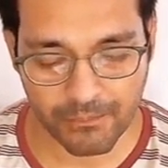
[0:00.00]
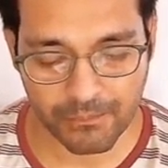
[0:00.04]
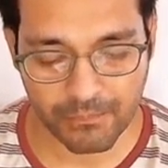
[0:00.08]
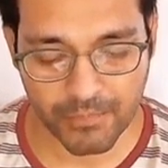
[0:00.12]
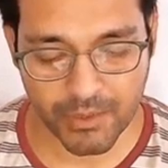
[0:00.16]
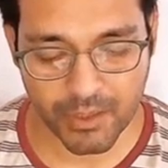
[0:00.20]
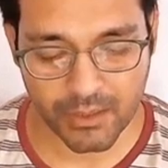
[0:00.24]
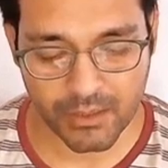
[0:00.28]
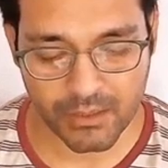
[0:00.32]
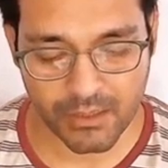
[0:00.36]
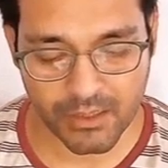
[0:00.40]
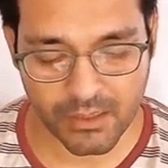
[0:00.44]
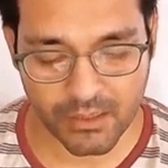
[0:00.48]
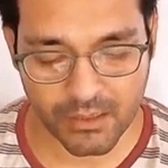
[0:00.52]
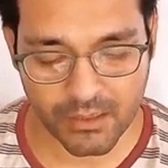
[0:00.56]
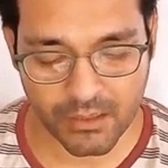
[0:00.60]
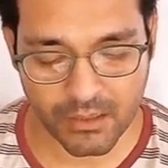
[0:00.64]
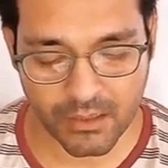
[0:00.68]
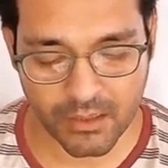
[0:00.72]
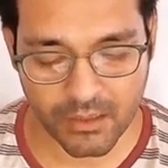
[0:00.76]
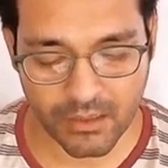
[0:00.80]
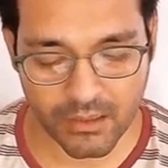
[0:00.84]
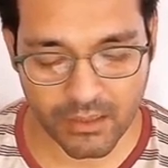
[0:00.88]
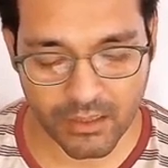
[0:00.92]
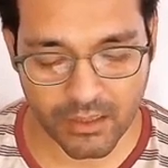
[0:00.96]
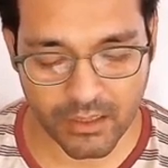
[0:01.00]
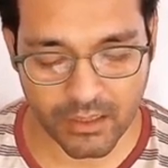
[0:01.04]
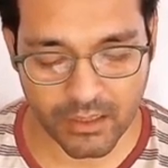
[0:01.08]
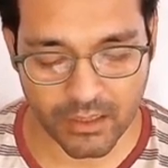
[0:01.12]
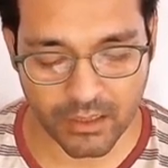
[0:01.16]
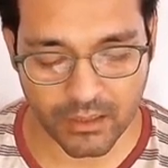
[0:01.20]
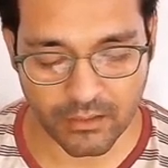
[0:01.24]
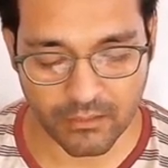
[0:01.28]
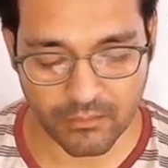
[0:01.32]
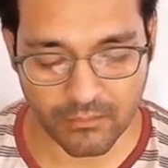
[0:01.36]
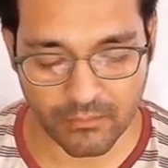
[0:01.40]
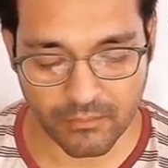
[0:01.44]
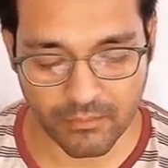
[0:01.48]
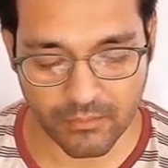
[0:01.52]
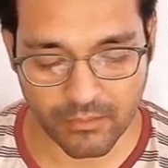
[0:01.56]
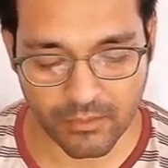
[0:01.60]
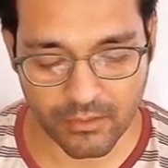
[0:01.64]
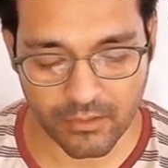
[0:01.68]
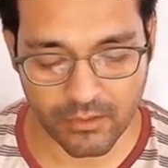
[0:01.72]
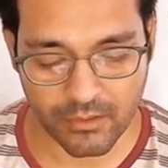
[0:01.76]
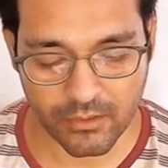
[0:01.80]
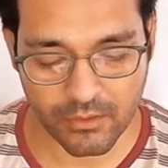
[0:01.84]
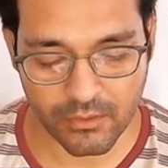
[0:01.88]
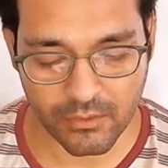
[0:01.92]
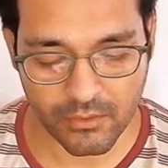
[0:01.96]
Picture reading.
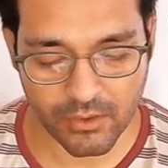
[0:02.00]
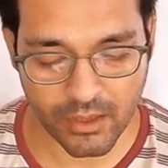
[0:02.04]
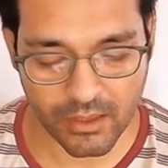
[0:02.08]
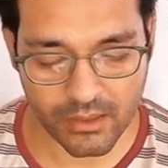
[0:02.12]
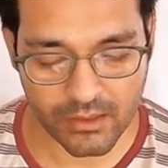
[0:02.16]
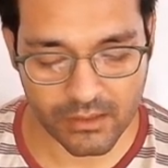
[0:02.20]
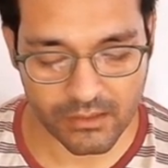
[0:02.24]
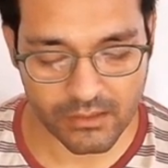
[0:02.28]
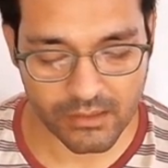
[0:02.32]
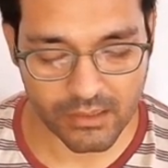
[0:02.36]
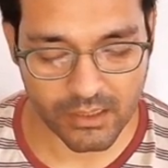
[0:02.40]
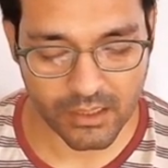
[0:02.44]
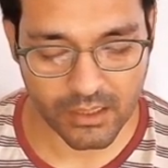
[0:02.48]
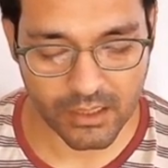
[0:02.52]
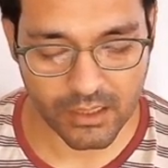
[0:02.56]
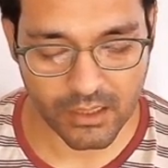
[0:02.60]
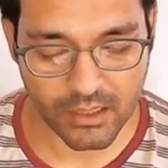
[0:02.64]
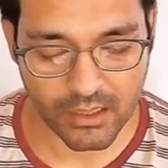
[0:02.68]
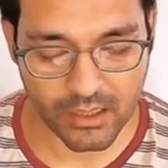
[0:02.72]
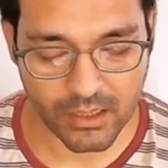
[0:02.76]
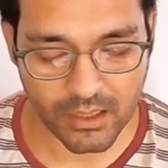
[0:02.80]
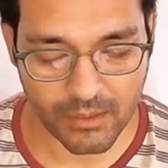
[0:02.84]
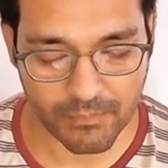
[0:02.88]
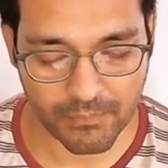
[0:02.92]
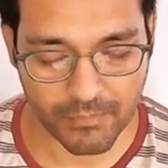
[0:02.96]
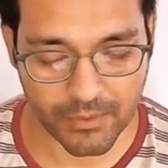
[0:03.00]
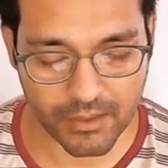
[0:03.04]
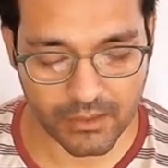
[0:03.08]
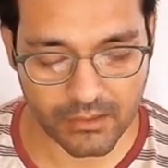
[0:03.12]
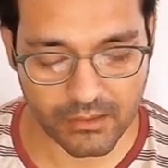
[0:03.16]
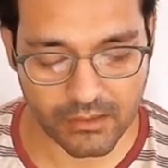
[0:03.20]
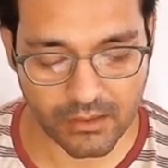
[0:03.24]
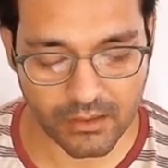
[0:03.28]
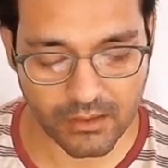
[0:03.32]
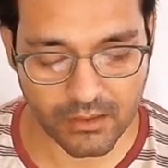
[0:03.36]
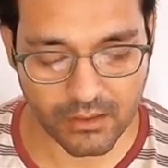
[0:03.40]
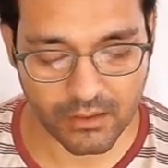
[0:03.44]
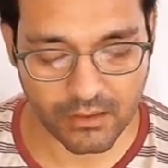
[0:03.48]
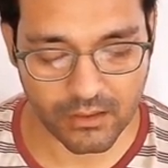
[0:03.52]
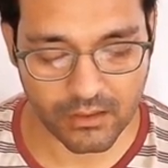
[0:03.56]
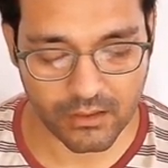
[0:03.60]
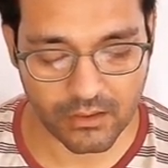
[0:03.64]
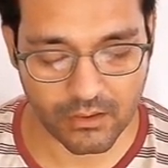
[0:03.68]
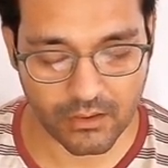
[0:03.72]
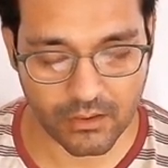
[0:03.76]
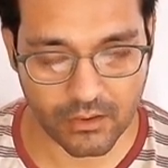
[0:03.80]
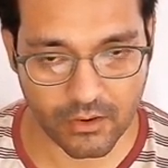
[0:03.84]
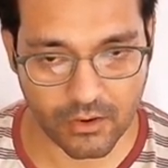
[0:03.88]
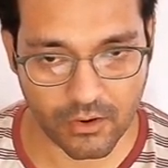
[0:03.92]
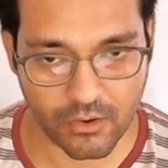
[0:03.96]
You can see a
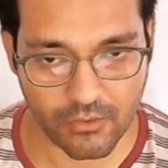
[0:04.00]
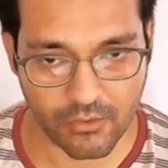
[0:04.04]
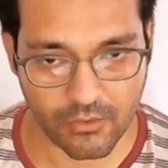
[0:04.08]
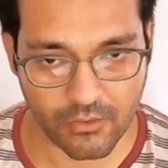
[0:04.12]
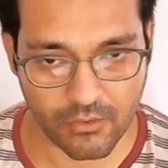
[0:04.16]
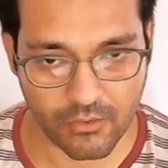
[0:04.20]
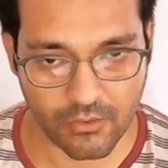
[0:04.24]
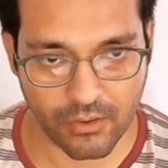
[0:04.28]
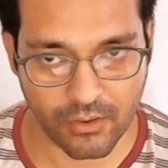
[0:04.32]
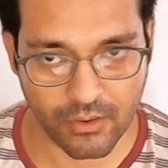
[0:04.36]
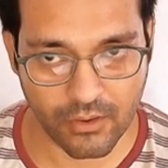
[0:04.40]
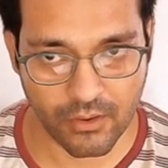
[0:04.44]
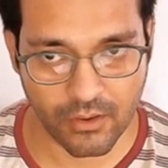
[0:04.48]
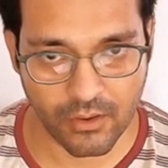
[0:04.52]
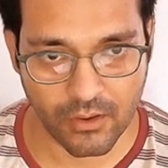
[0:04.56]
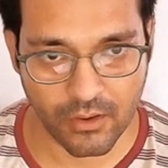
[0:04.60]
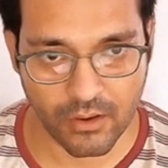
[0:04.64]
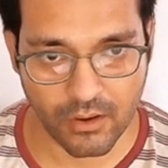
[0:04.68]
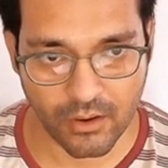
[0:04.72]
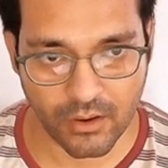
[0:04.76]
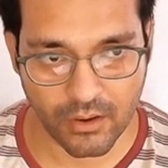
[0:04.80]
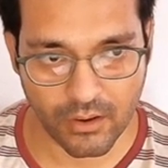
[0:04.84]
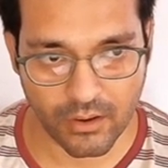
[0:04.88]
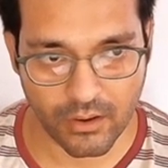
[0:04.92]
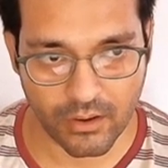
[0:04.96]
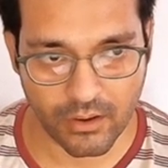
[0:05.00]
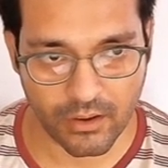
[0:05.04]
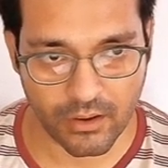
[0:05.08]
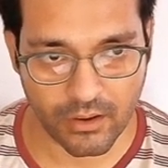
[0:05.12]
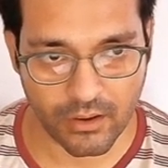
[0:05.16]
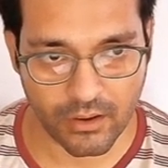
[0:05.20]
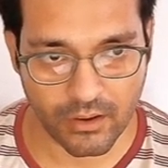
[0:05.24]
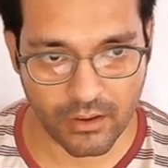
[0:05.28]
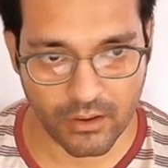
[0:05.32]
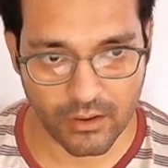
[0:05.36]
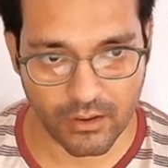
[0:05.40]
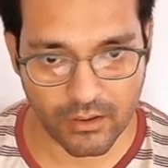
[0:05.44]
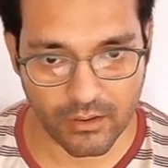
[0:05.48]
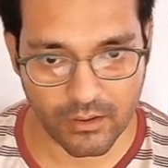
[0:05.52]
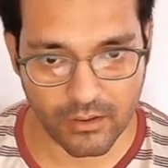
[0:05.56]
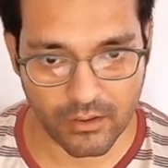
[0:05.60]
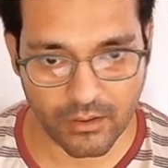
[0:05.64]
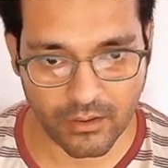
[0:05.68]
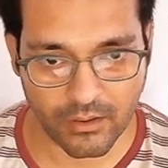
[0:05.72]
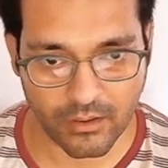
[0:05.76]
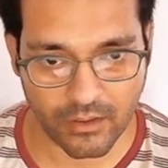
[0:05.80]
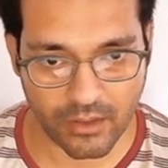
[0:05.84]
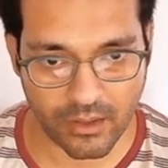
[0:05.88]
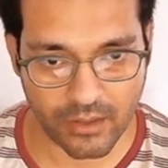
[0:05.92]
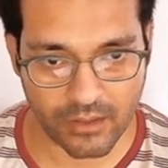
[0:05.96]
picture of uh,
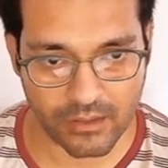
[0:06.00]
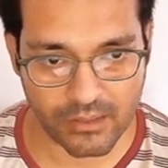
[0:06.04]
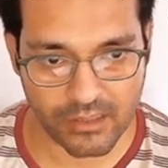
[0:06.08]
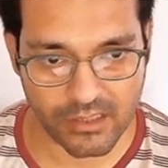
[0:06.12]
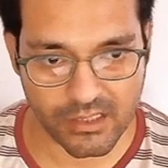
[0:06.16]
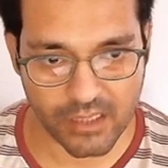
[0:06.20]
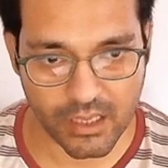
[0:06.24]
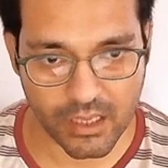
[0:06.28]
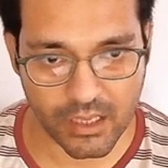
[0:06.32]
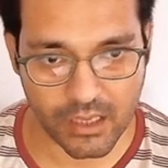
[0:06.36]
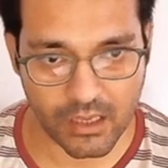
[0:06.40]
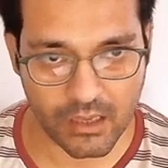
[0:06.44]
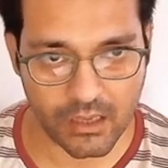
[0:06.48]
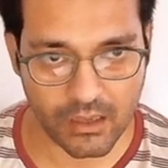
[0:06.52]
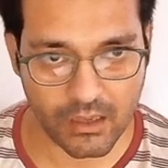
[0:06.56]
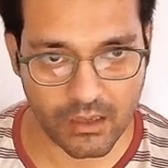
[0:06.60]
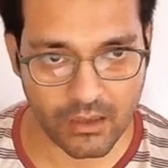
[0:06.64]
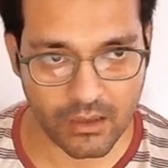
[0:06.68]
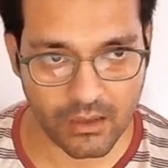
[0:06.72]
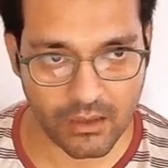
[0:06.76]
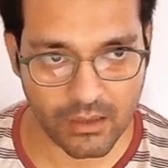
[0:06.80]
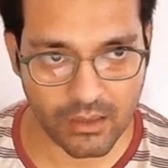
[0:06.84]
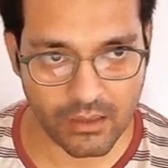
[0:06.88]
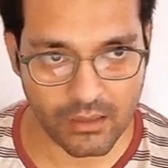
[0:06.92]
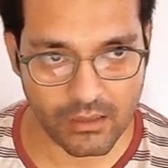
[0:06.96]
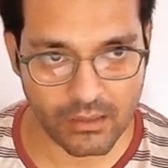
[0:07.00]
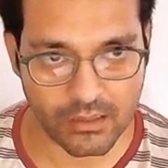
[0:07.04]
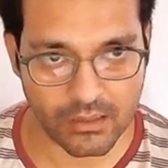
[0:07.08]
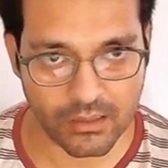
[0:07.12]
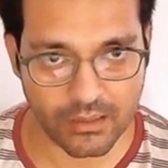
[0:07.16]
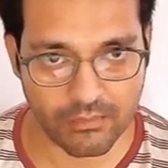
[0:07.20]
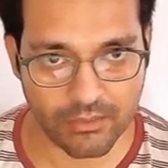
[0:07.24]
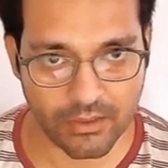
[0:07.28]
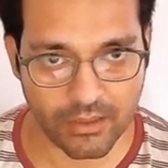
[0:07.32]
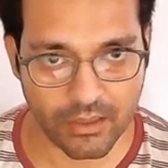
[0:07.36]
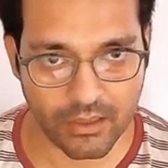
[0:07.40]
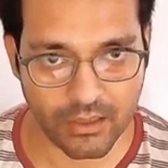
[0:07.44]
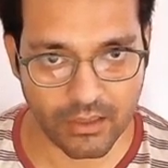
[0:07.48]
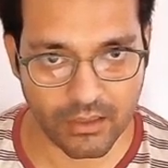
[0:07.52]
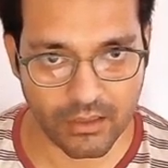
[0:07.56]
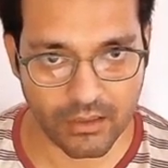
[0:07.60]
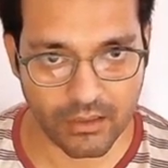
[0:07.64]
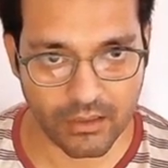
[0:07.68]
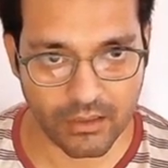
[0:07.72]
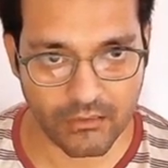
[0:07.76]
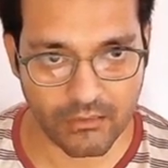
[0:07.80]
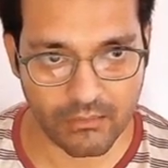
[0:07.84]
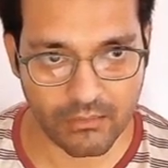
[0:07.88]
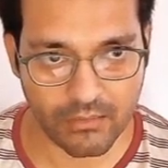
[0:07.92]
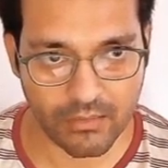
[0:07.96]
a sea is given
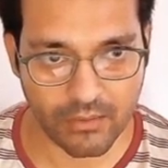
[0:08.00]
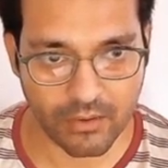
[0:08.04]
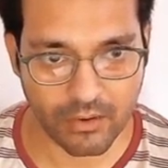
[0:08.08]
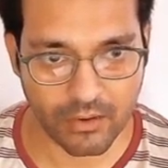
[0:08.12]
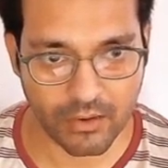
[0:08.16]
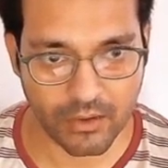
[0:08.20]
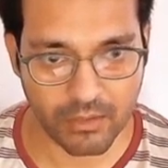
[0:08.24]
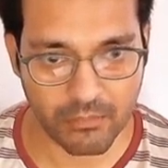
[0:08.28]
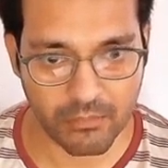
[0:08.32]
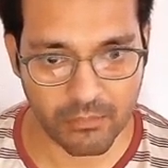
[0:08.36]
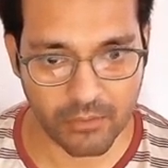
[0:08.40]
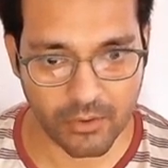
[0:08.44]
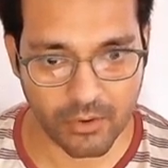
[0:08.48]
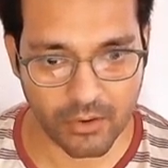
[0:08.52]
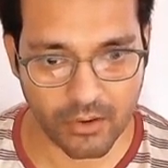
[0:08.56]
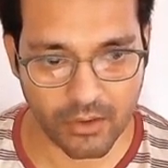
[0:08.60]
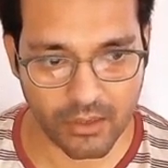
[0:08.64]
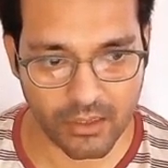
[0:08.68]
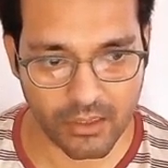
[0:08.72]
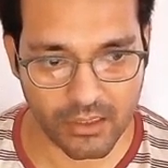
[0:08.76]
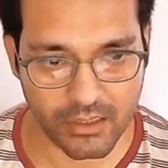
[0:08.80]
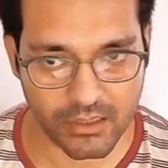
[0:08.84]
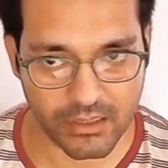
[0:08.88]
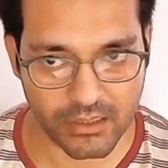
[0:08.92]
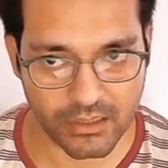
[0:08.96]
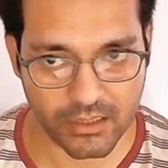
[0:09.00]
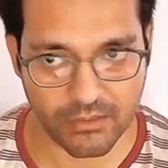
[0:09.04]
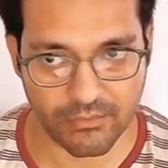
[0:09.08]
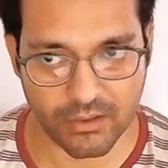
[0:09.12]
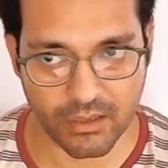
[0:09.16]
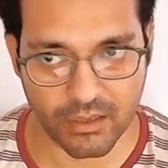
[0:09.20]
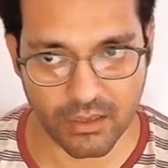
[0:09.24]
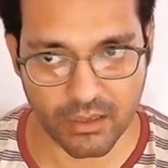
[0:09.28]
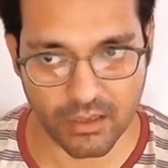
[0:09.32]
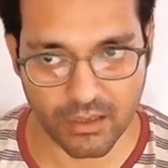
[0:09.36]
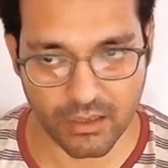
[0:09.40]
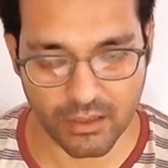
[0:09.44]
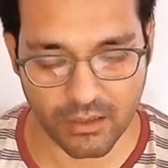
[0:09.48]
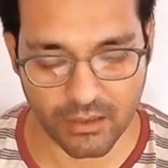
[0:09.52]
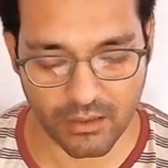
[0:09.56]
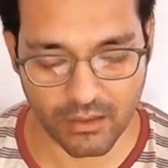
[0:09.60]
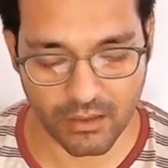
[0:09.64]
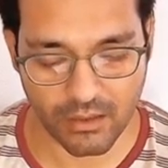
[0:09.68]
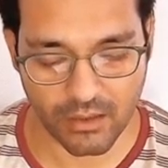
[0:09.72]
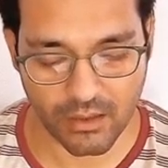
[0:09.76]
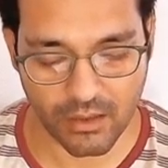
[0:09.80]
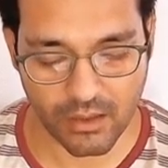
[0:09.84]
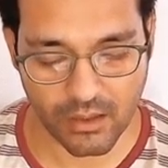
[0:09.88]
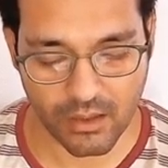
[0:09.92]
here or a pond is given here.